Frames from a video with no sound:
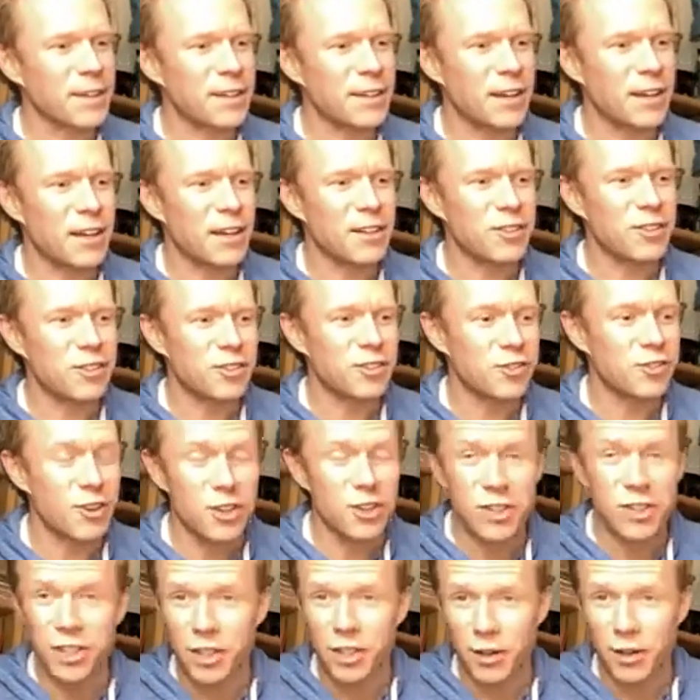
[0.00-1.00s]

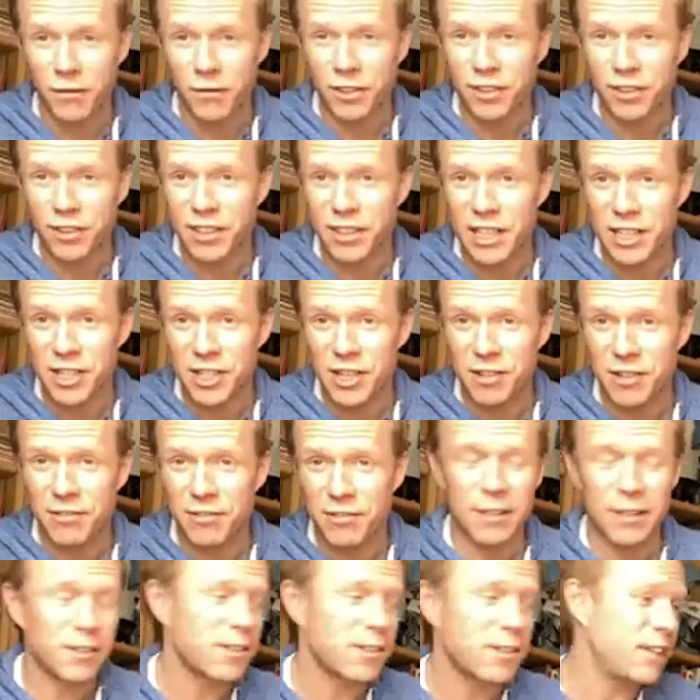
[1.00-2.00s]
structured conversation
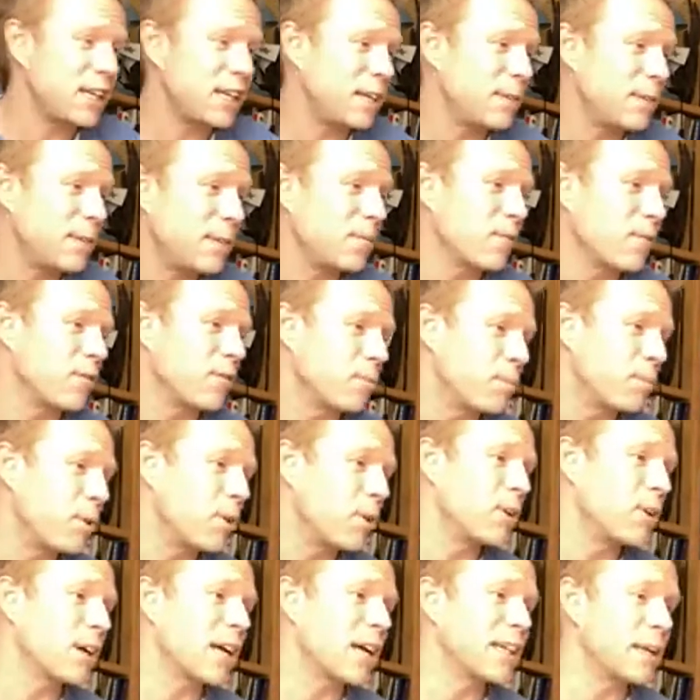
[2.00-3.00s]
around the theme of the
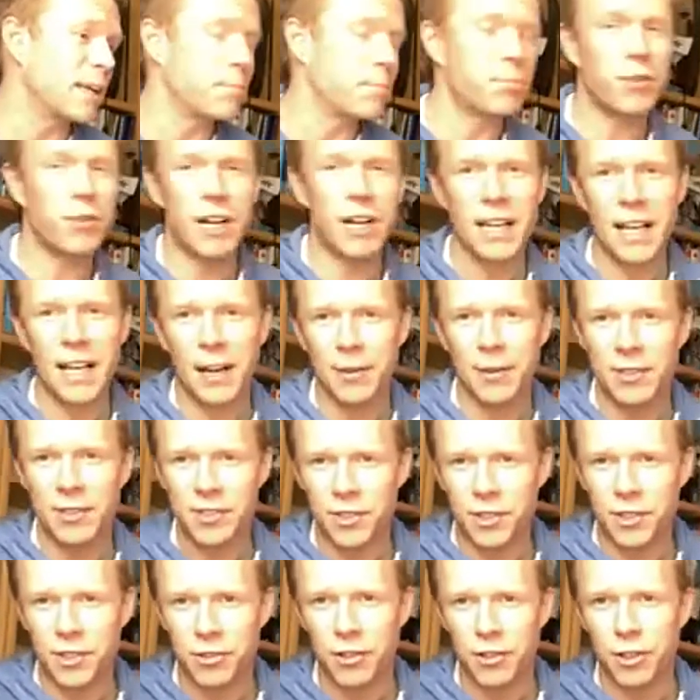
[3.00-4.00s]
book, and then break out
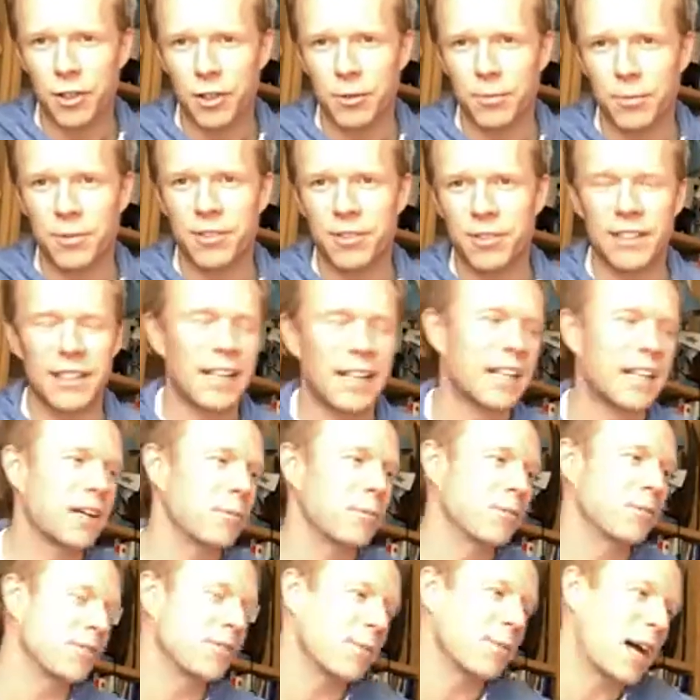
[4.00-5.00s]
into groups and then
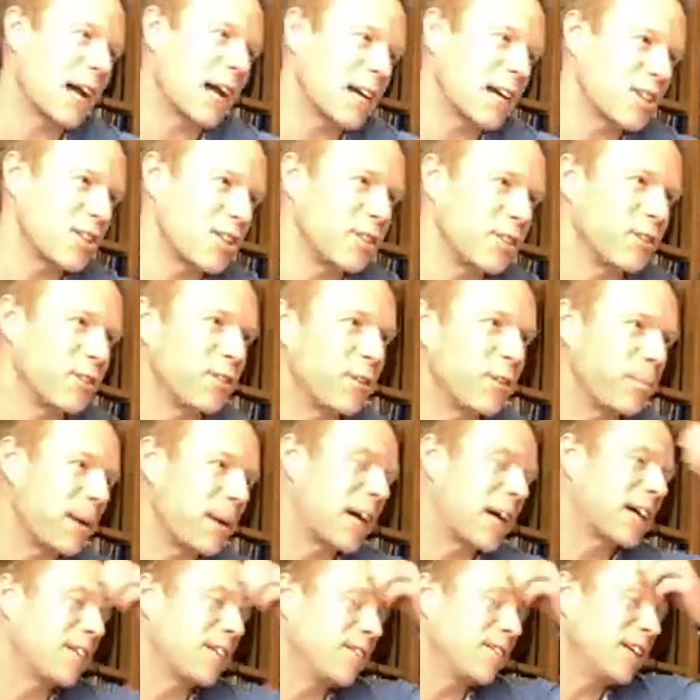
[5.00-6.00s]
come some action off the
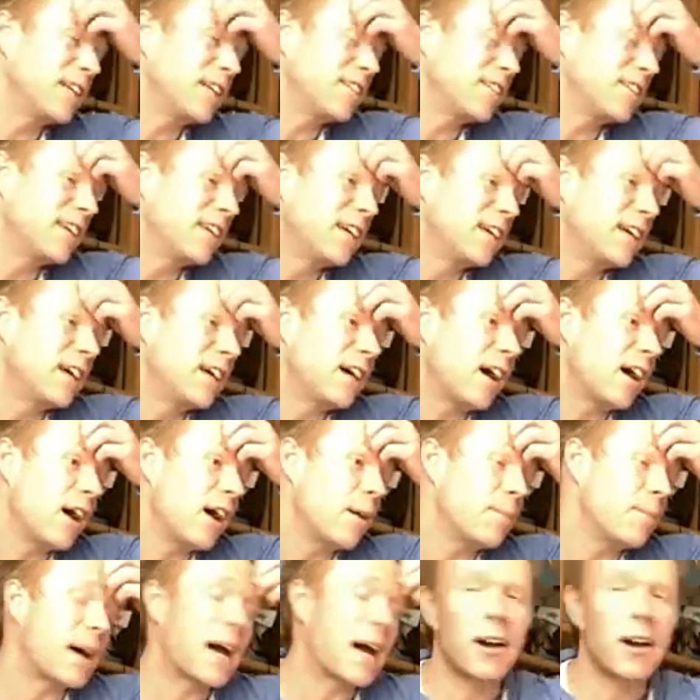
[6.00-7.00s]
back of it,
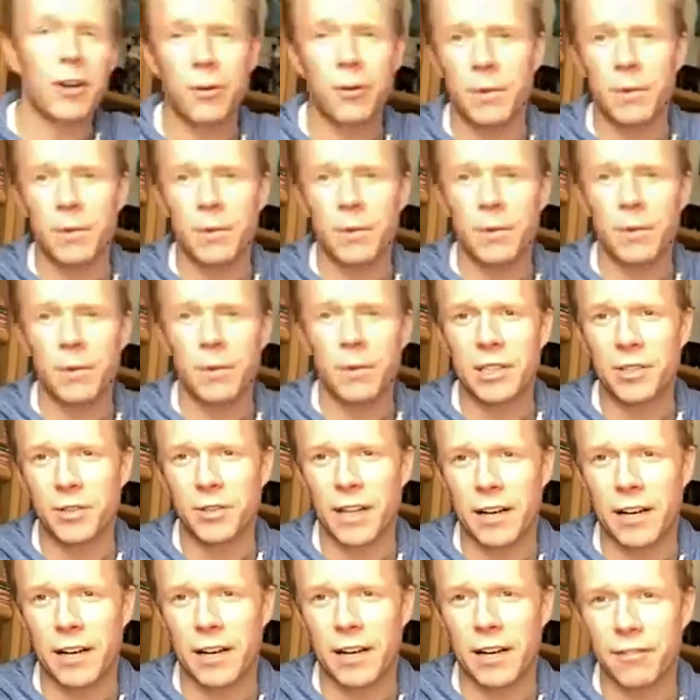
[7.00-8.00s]
how can we do that
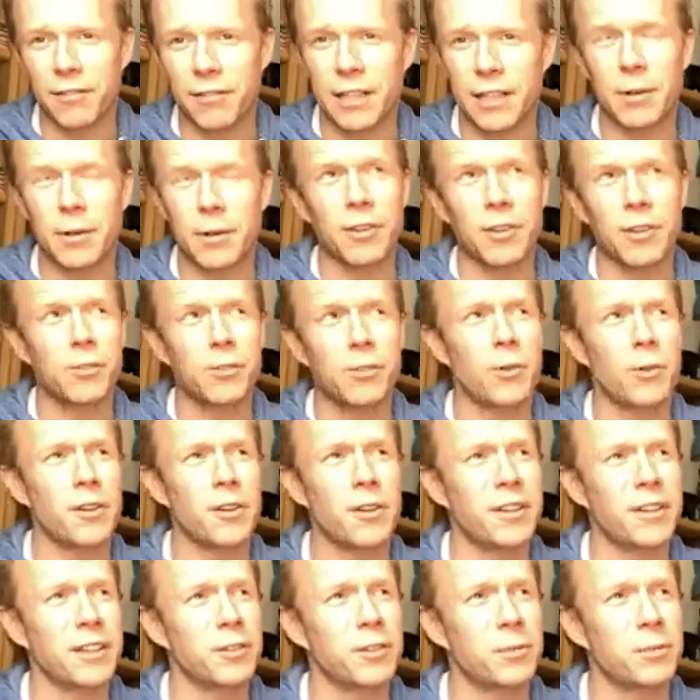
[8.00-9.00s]
really well? So one of the
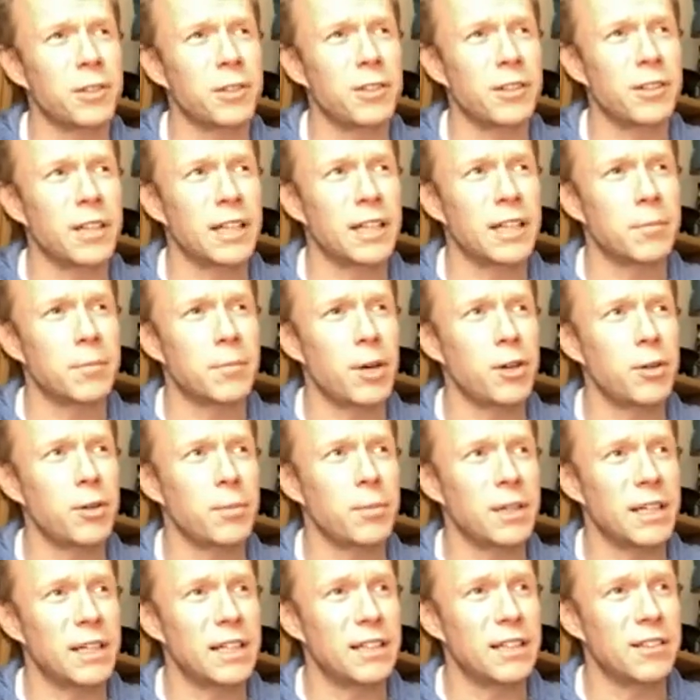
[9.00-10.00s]
things we're doing at the moment
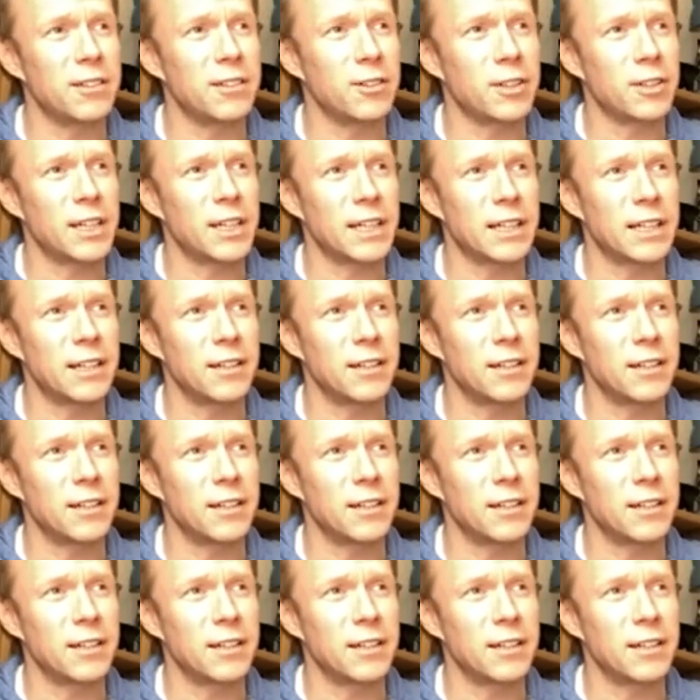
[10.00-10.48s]
is looking at